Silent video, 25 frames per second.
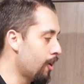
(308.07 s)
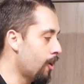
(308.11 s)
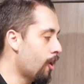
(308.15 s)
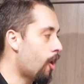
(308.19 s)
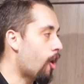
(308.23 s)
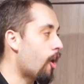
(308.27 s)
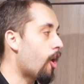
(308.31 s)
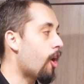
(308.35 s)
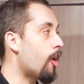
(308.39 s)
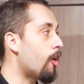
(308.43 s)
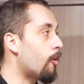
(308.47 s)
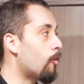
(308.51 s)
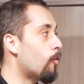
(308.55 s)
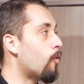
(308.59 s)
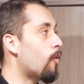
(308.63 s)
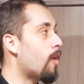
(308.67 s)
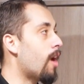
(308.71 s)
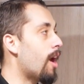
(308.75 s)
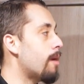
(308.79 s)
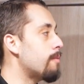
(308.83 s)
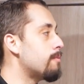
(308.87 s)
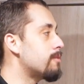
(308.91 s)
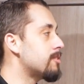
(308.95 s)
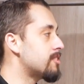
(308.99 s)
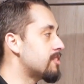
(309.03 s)
All right,
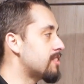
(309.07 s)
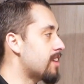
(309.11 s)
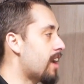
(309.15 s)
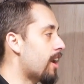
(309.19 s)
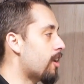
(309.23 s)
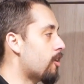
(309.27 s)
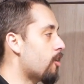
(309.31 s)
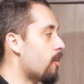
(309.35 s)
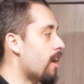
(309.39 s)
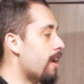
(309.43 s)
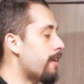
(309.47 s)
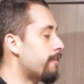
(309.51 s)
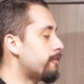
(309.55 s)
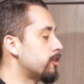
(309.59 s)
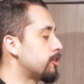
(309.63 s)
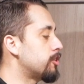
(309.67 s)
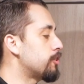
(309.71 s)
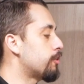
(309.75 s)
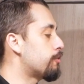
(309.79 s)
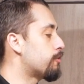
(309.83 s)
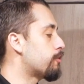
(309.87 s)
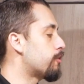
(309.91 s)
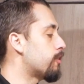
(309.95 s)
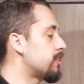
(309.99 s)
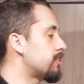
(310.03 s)
right beside our
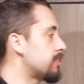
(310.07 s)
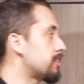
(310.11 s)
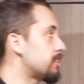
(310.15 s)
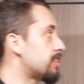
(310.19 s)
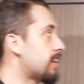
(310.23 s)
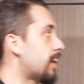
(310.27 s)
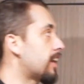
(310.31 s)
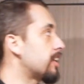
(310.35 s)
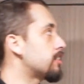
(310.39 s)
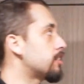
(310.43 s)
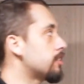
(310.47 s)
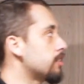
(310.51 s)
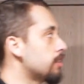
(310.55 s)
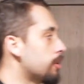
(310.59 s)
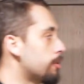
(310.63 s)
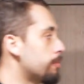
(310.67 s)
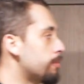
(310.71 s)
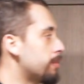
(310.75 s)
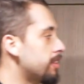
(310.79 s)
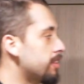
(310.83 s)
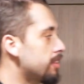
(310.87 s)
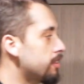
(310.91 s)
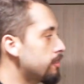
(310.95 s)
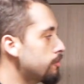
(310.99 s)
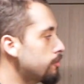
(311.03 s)
Everchill fridge is actually gonna
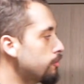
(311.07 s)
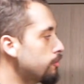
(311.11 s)
be this